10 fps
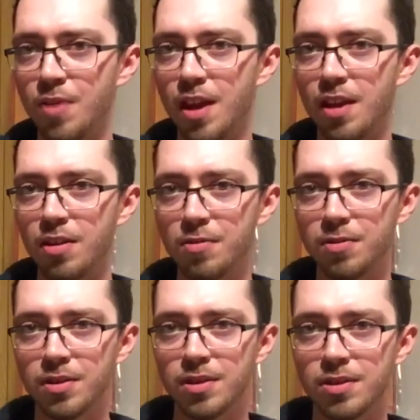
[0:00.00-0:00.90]
fan
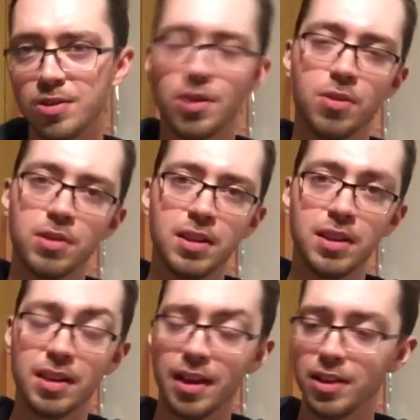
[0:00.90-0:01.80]
of, so
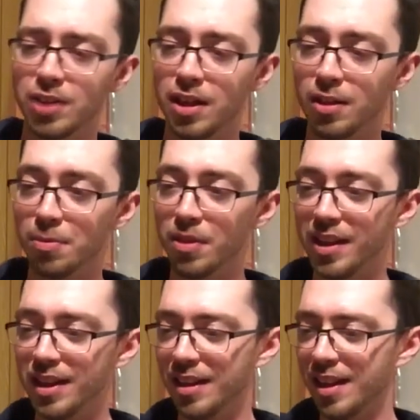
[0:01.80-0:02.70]
I guess I can't
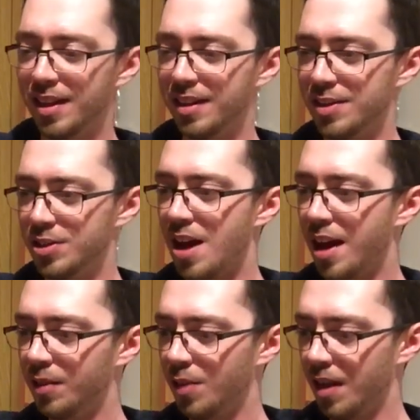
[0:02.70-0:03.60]
complain that it's
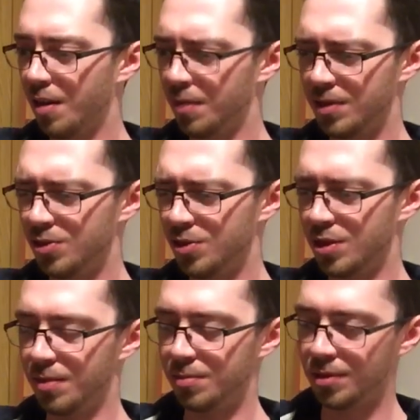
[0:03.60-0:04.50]
not there, but it
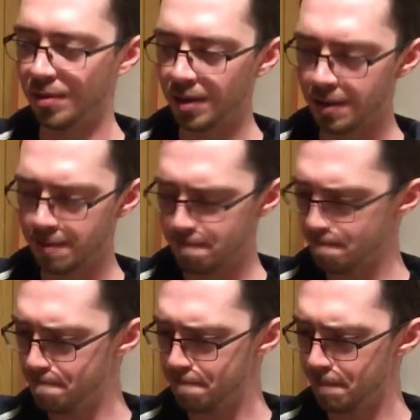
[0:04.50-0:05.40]
just seems
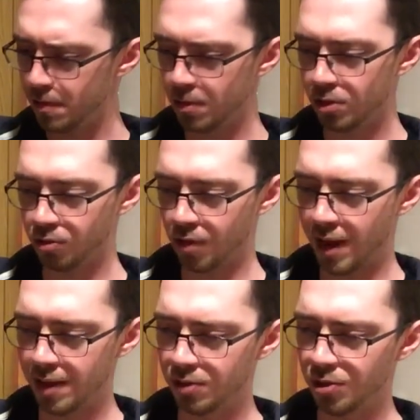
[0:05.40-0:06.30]

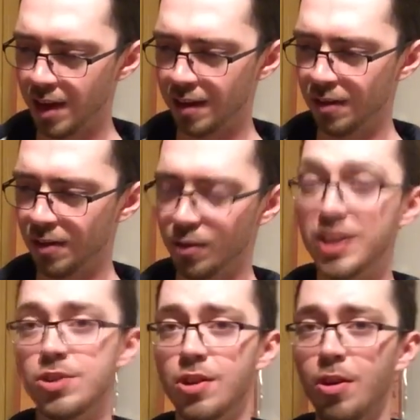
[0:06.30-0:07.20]
strange that there
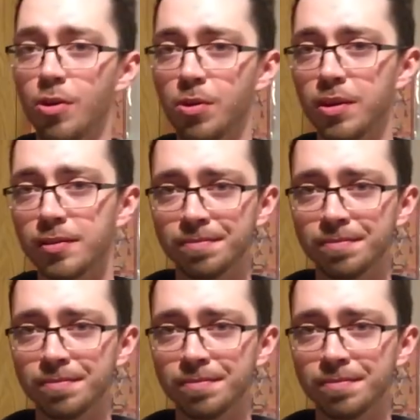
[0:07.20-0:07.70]
is no,